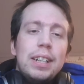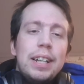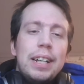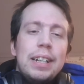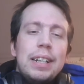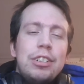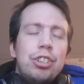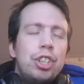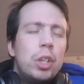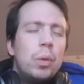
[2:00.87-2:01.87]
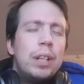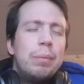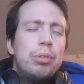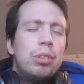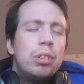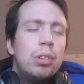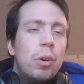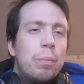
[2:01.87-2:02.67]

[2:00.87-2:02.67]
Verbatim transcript: They showed them so